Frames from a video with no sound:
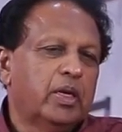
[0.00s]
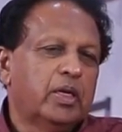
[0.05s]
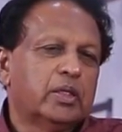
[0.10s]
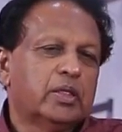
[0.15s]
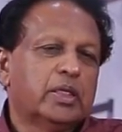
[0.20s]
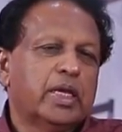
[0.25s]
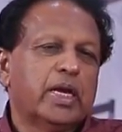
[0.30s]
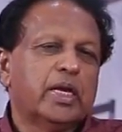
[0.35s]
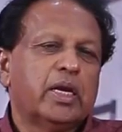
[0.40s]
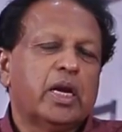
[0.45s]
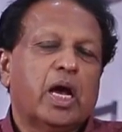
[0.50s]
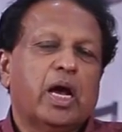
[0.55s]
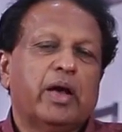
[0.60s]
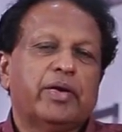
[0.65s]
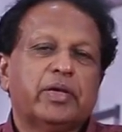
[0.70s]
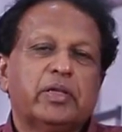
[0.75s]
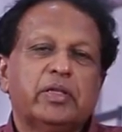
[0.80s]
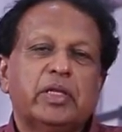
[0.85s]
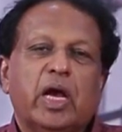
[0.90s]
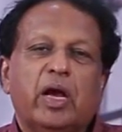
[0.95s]
Then
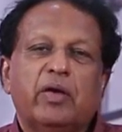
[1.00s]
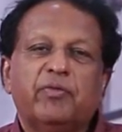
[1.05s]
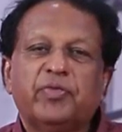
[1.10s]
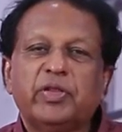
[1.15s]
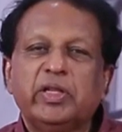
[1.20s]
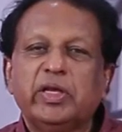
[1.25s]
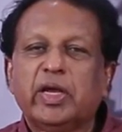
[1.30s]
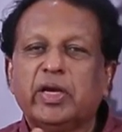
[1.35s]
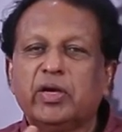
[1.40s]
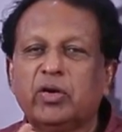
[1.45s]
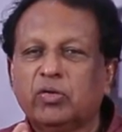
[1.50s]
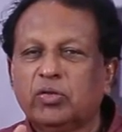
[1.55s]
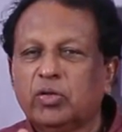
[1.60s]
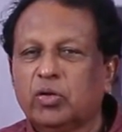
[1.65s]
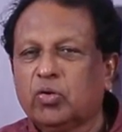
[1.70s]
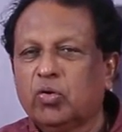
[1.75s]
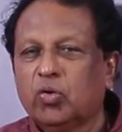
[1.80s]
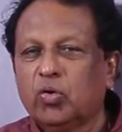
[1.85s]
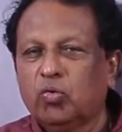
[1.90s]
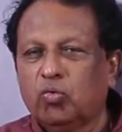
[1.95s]
after the, after the end of the
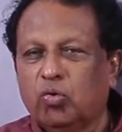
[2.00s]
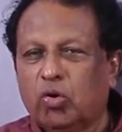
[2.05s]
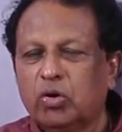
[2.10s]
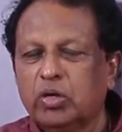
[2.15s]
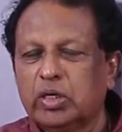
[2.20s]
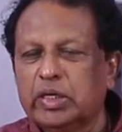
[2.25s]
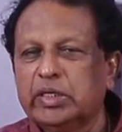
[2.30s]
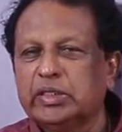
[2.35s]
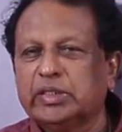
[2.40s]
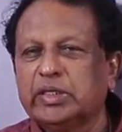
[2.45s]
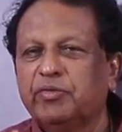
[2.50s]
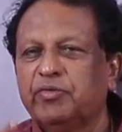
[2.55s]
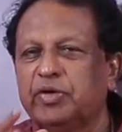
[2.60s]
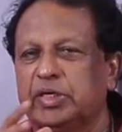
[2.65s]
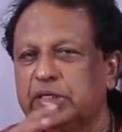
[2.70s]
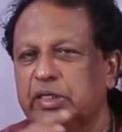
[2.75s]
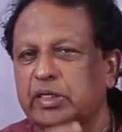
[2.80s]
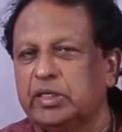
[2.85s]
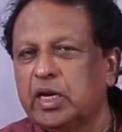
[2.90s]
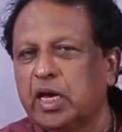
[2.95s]
Cold War, in
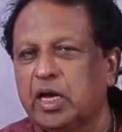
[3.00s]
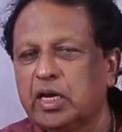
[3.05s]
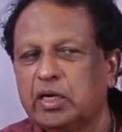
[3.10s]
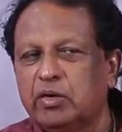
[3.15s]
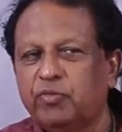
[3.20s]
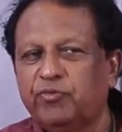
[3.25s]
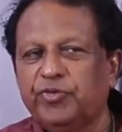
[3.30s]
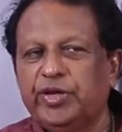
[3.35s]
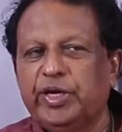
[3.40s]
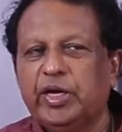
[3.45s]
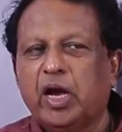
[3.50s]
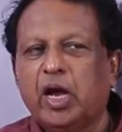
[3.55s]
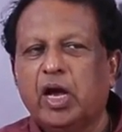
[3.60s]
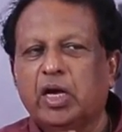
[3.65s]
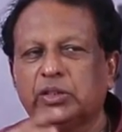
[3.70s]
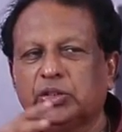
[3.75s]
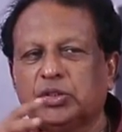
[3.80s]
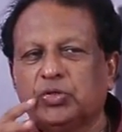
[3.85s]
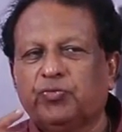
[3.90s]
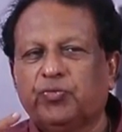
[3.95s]
79, we
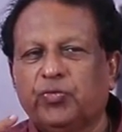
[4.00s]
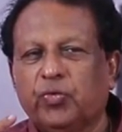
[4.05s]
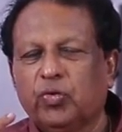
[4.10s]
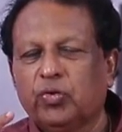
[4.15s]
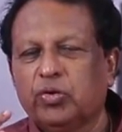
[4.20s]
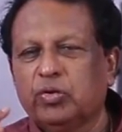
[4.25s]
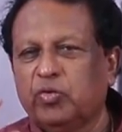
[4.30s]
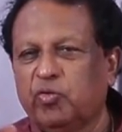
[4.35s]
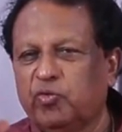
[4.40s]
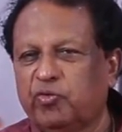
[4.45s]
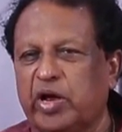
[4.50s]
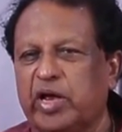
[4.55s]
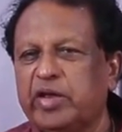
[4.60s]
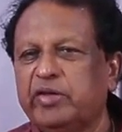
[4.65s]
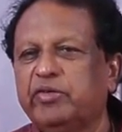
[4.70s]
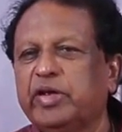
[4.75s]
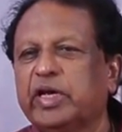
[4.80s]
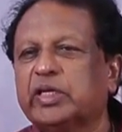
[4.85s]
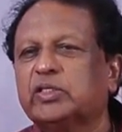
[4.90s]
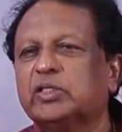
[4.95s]
asked for five
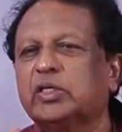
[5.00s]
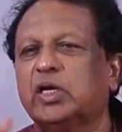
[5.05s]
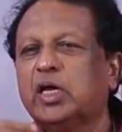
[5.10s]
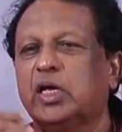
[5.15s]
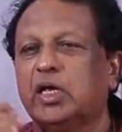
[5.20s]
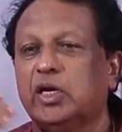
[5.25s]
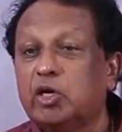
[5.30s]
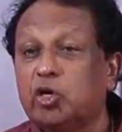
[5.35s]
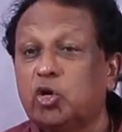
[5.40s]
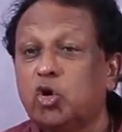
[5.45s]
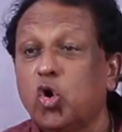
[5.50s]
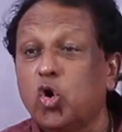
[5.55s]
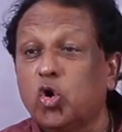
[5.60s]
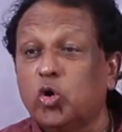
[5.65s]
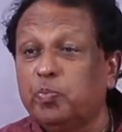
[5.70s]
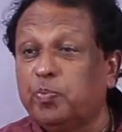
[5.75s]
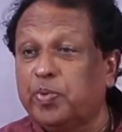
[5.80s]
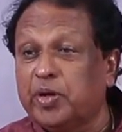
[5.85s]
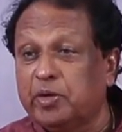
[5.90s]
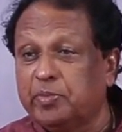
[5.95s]
extra
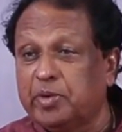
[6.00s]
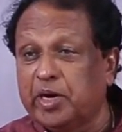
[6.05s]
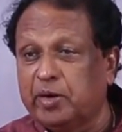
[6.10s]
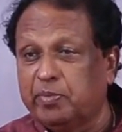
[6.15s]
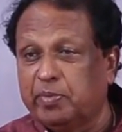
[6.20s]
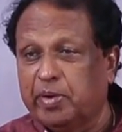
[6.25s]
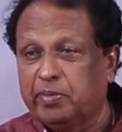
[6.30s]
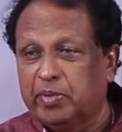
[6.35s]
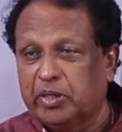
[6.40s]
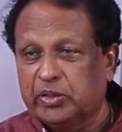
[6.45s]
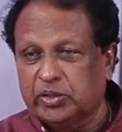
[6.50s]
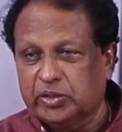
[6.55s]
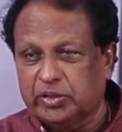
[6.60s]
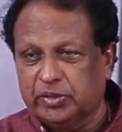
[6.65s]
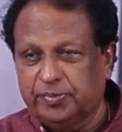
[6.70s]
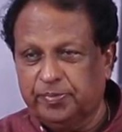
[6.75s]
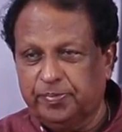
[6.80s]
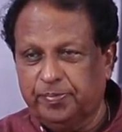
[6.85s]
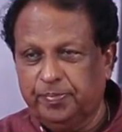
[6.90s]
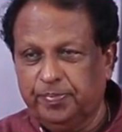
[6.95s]
non-permanent members.
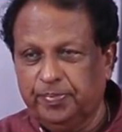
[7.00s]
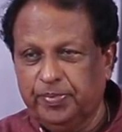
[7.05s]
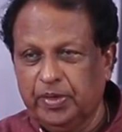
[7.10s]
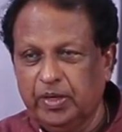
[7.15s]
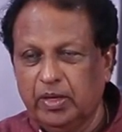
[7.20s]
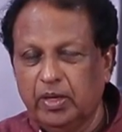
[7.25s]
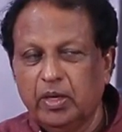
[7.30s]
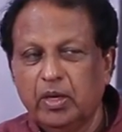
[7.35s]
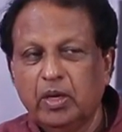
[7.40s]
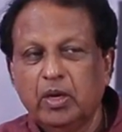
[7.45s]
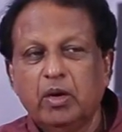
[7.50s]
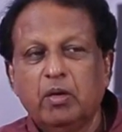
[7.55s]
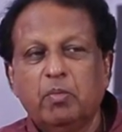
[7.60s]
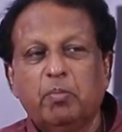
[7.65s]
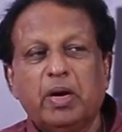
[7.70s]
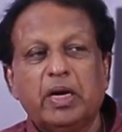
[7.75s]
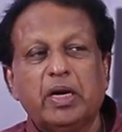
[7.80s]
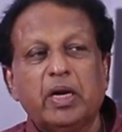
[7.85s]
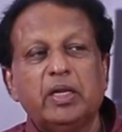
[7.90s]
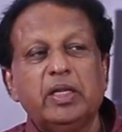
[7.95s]

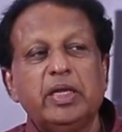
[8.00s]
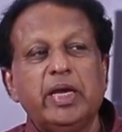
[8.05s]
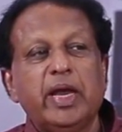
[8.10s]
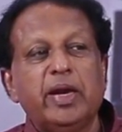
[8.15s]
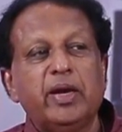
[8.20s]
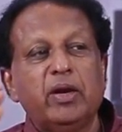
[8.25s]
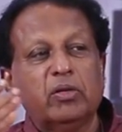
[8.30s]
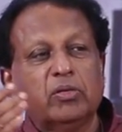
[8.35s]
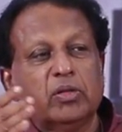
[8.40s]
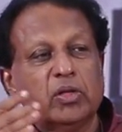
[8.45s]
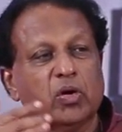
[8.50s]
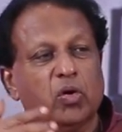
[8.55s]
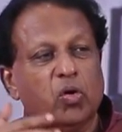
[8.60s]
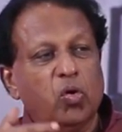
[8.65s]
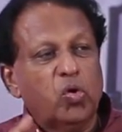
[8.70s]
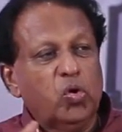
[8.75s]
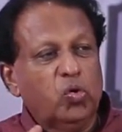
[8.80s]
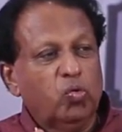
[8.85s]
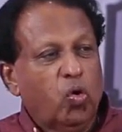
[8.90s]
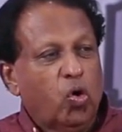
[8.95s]
But at the end of the
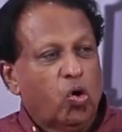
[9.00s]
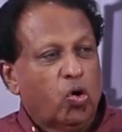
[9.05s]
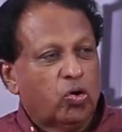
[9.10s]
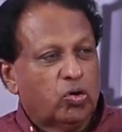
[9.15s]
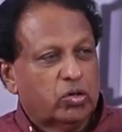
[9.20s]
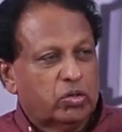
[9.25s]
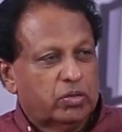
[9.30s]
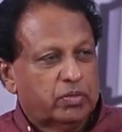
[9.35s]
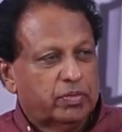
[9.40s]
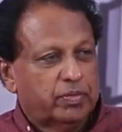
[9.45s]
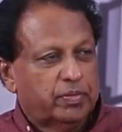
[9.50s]
Cold War,